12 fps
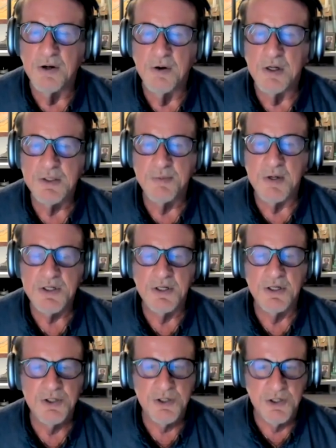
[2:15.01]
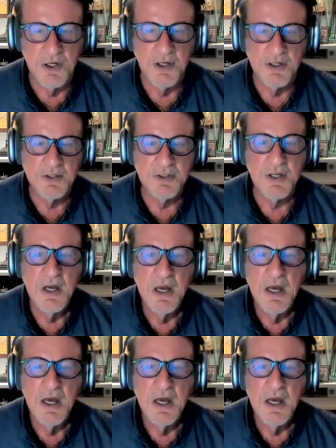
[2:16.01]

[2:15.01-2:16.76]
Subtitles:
who expressed concerns